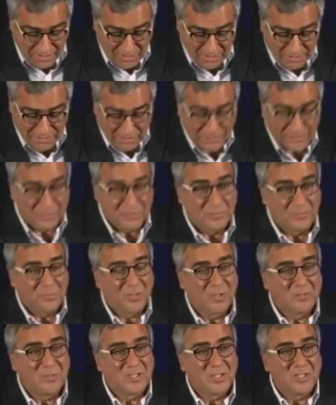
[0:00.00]
and
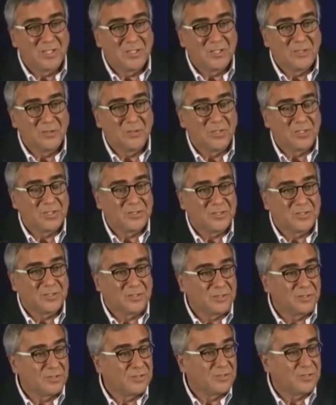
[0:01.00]
Muhammad Ali was
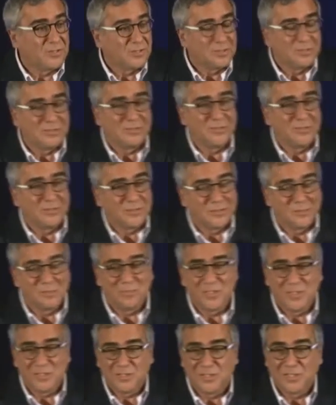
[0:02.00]

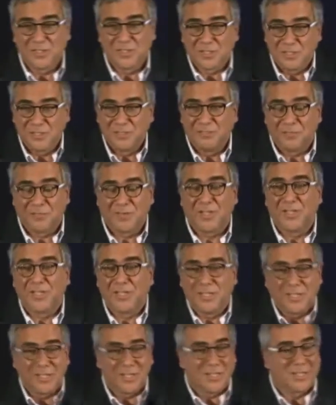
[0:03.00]
basically
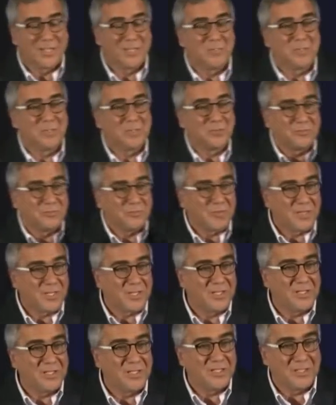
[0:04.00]
flying like a
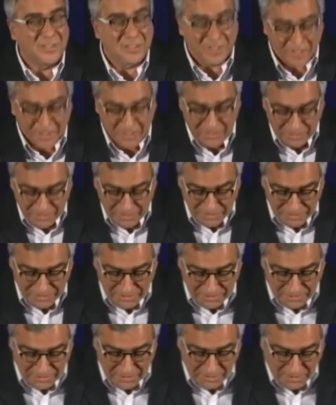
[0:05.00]
butterfly and
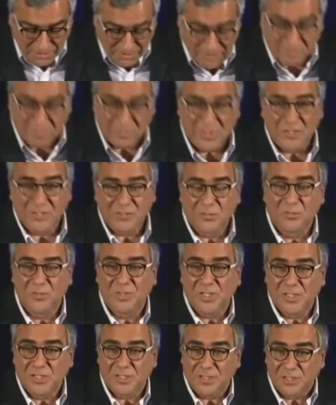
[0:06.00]
stinging like a bee. And
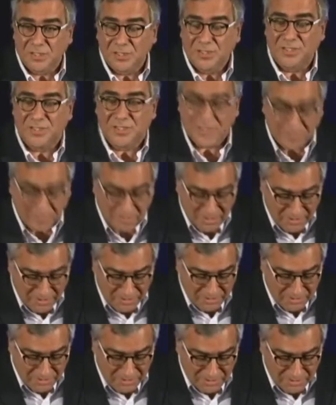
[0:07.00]
today they are
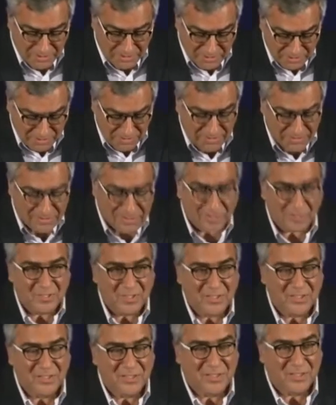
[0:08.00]

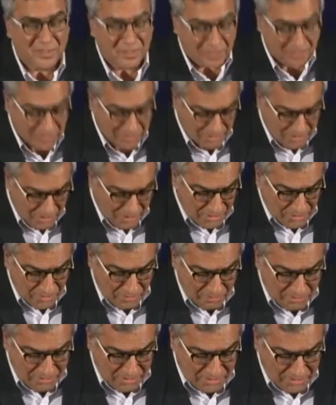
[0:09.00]
disabilitated
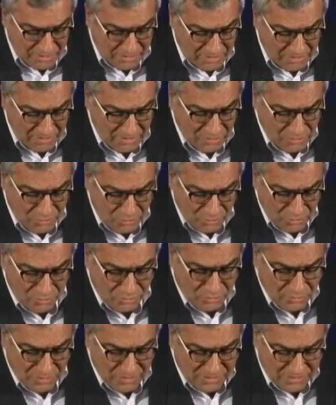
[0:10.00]
completely
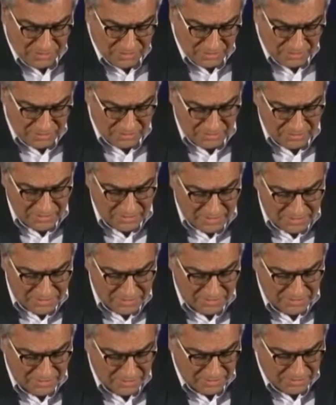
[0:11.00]
due to this
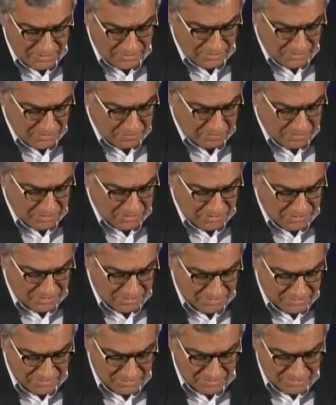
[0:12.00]
nasty disease,
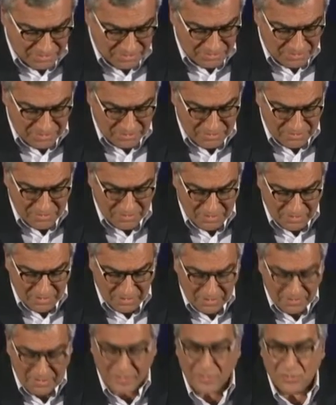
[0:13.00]
Parkinson's disease.
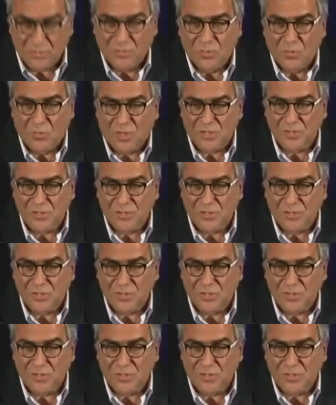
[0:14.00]
They don't